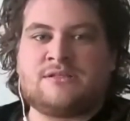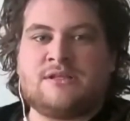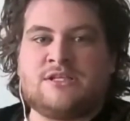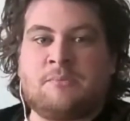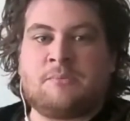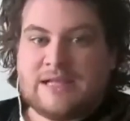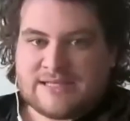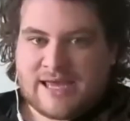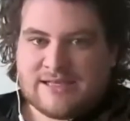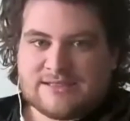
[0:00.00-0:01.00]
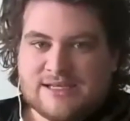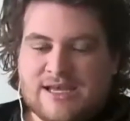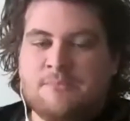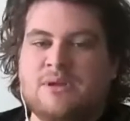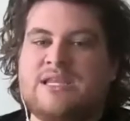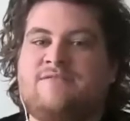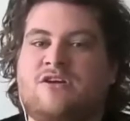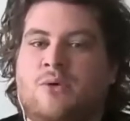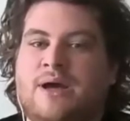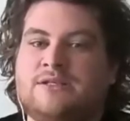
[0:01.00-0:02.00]
debilitate but never
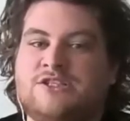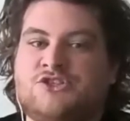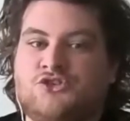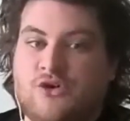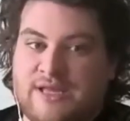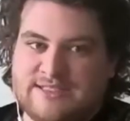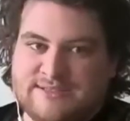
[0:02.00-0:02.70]
quite destroy it.